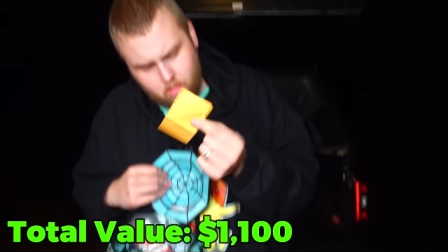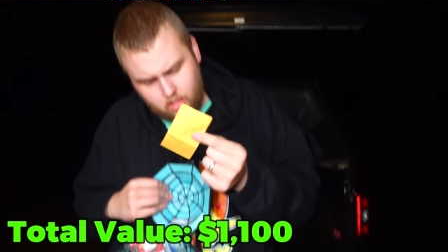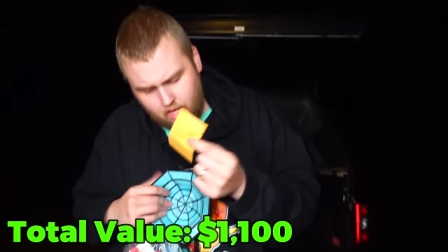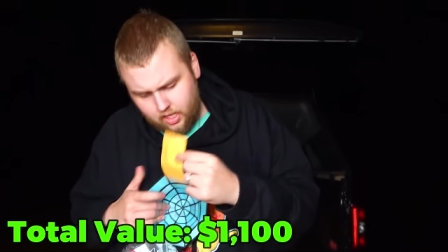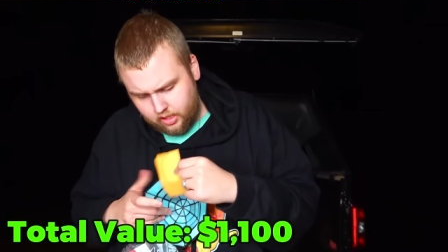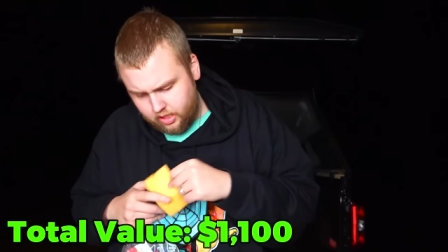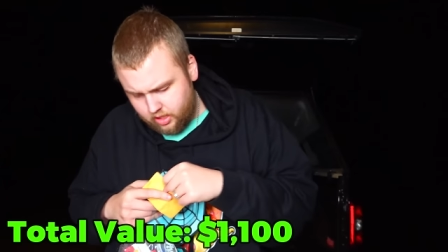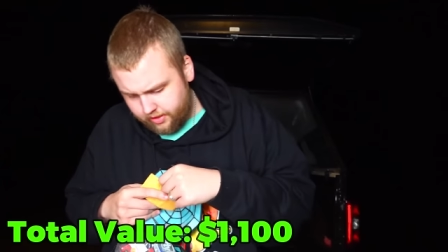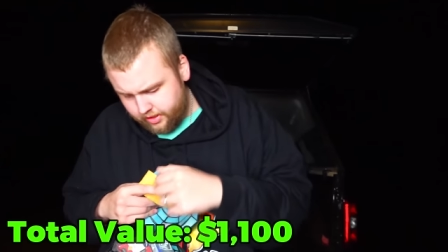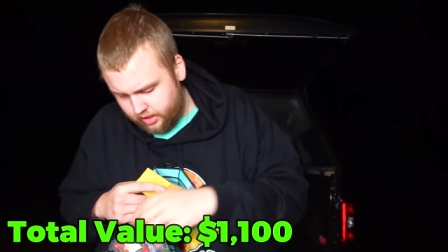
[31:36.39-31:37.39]
That looks
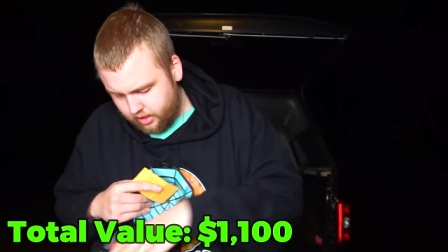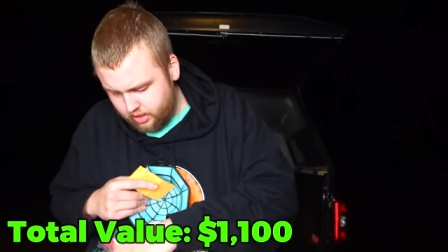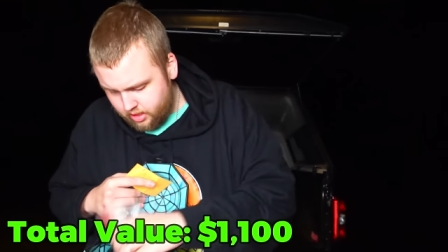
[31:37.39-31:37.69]
interesting.